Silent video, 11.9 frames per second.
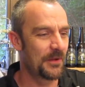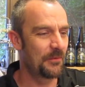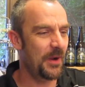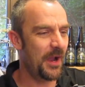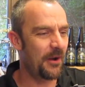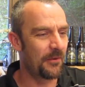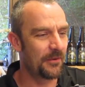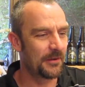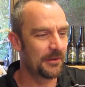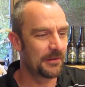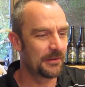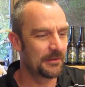Wow.
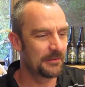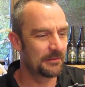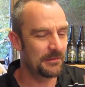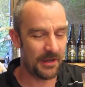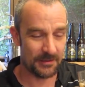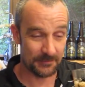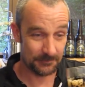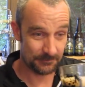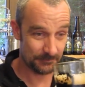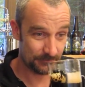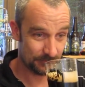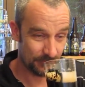Fuck.
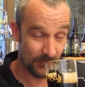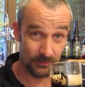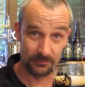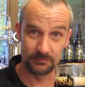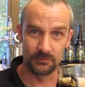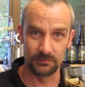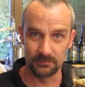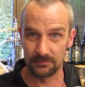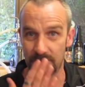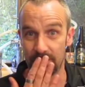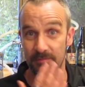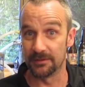No.
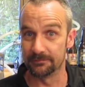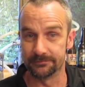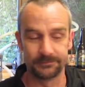Pardon me.